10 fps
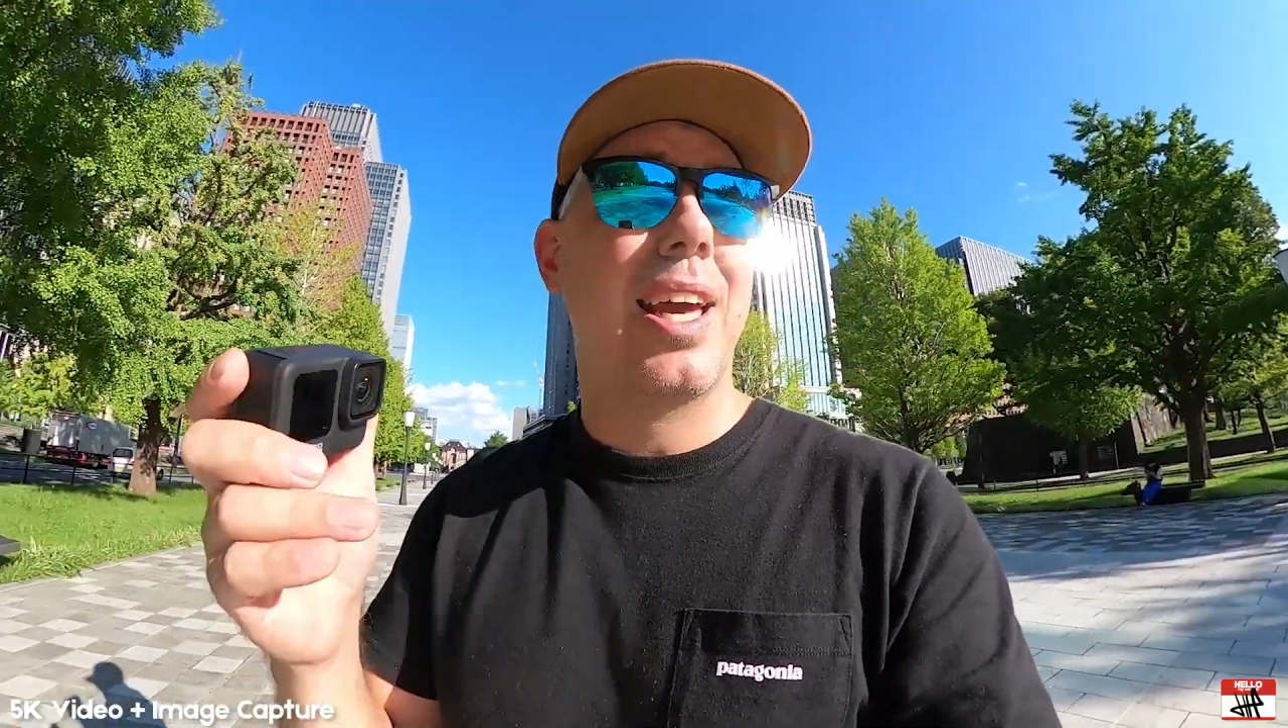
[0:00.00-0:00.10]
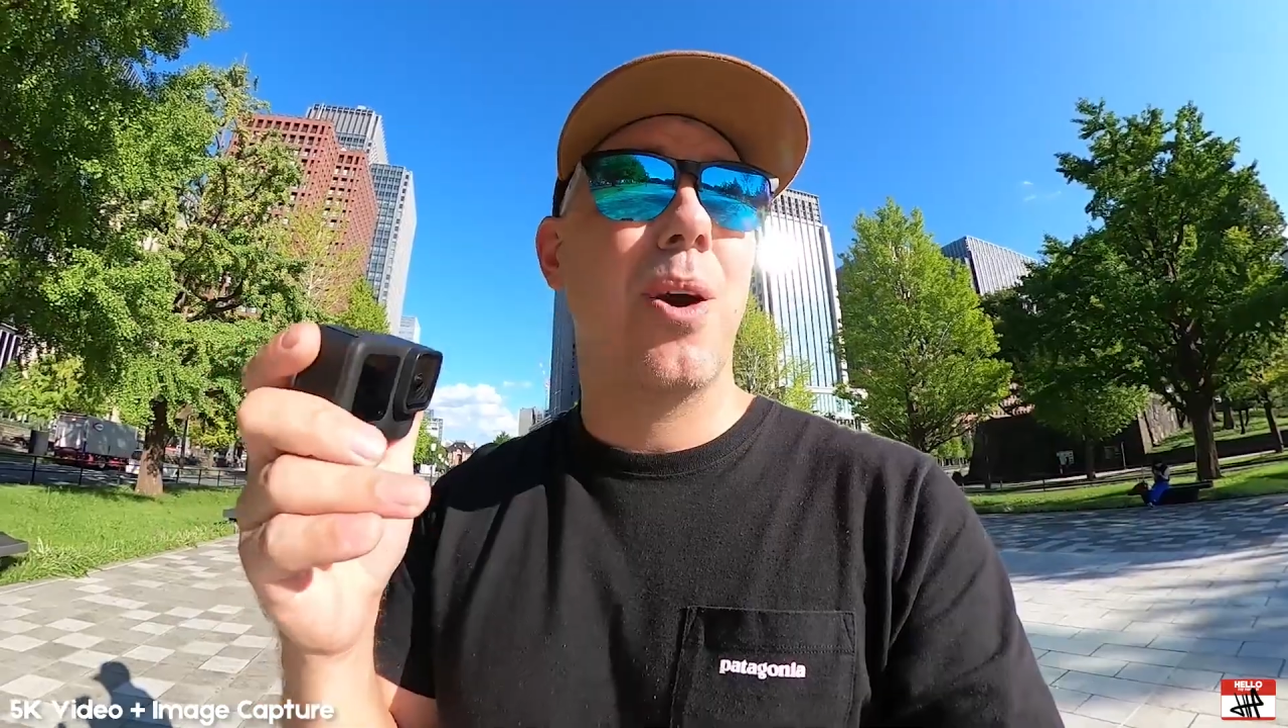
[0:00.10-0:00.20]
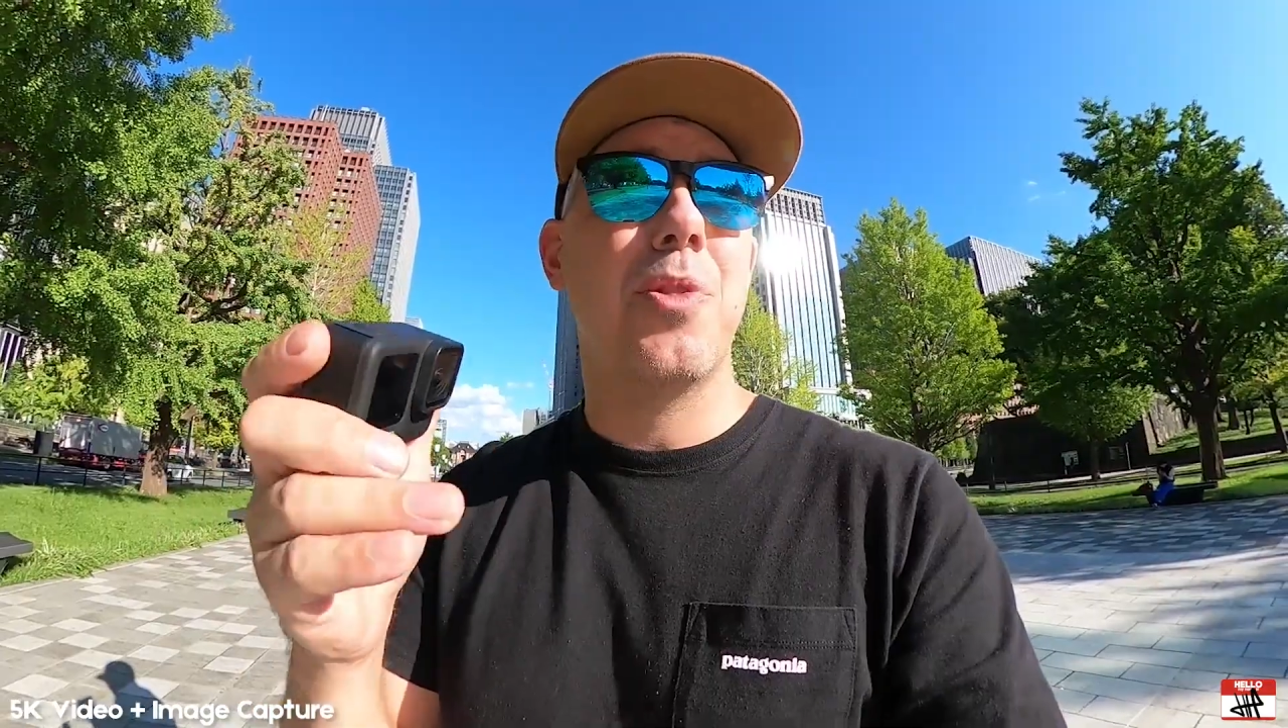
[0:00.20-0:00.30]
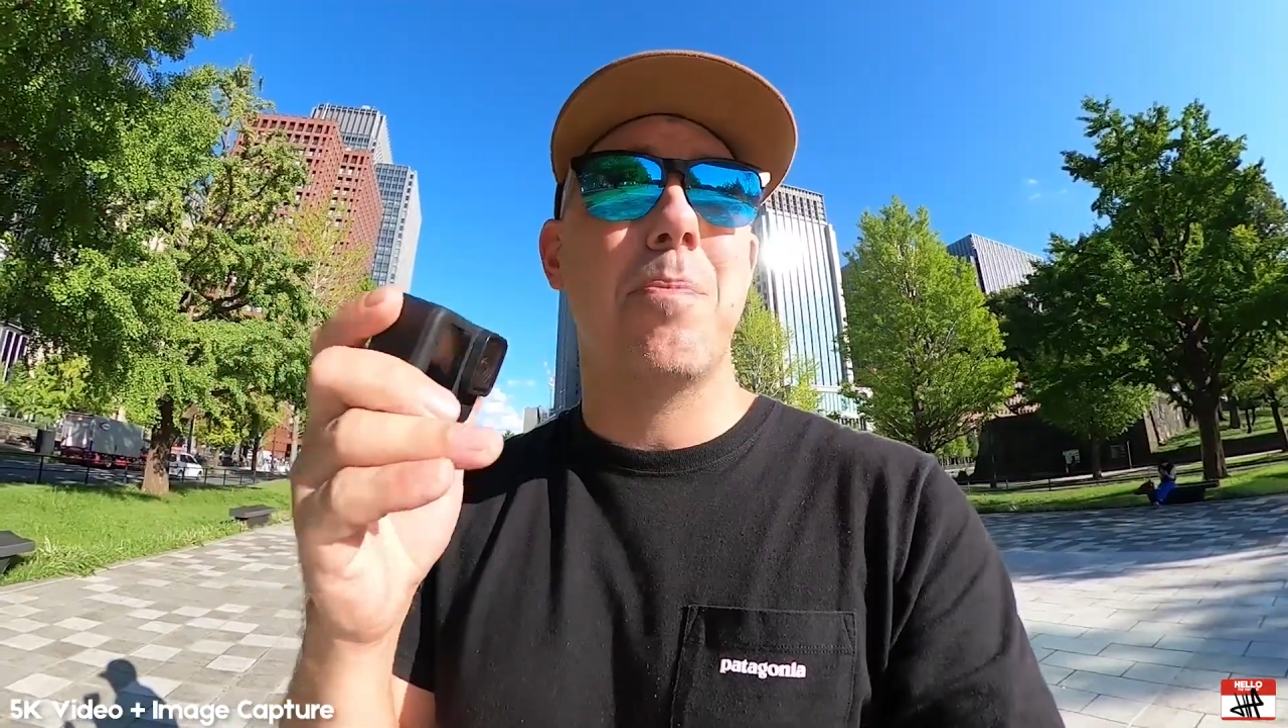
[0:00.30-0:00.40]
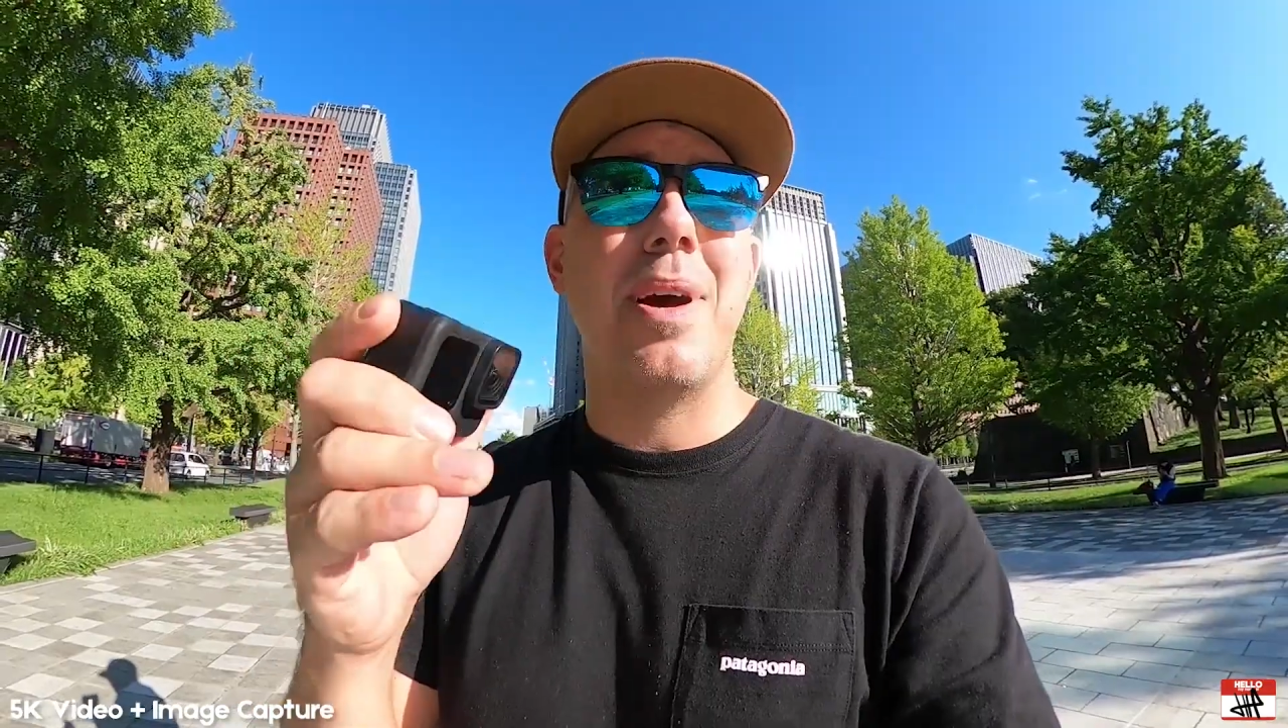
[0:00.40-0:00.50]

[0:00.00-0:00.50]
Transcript: pick out the